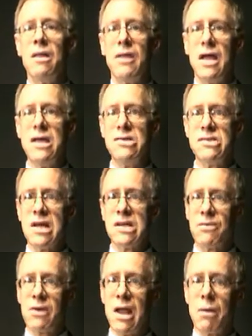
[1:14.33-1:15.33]
The E stands
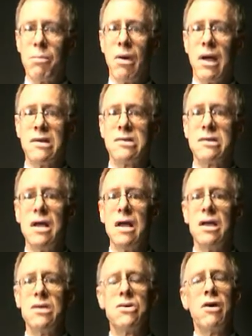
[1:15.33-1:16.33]
for enterprise.
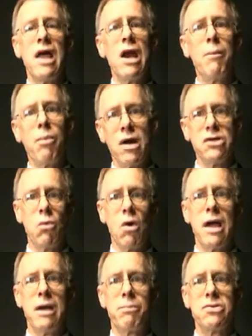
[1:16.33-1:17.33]
Is there an
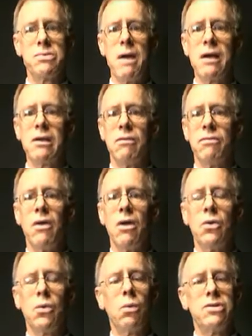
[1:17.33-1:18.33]
enterprise-wide perspective
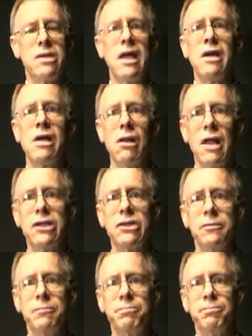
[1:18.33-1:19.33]
towards data collection?